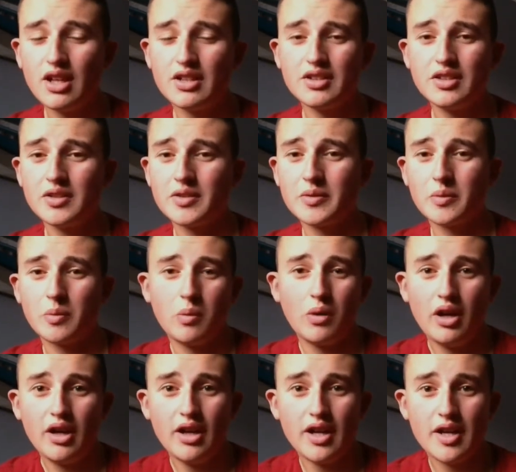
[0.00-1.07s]
Don't know
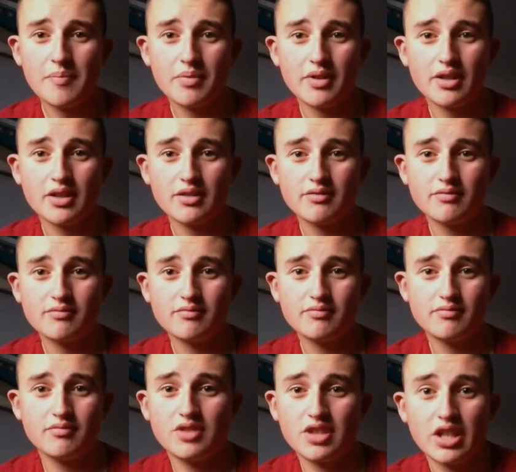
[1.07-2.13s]
why, but
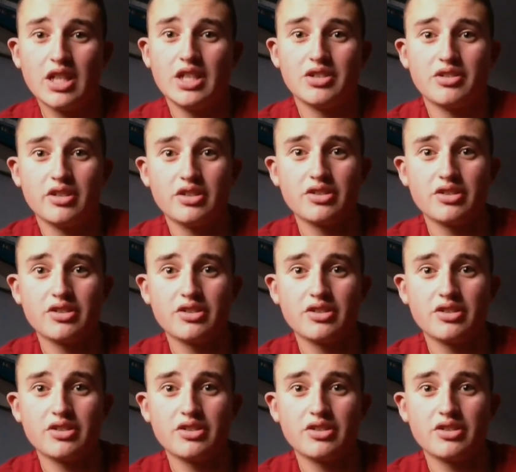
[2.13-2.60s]
she literally